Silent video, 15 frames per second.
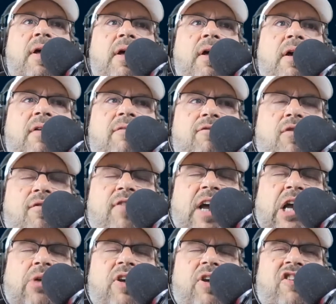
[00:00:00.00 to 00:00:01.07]
for a
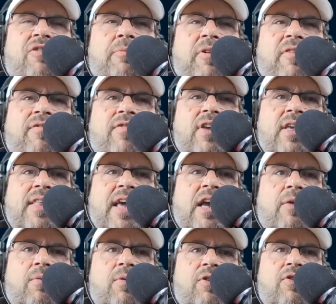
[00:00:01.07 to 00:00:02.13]
very reasonable fee, they
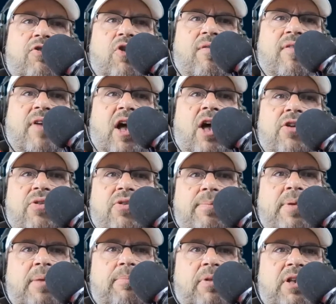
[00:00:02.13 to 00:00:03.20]
will survey 100
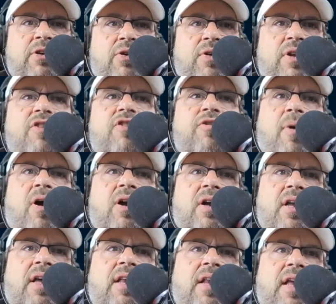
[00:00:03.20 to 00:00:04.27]
people in your niche market,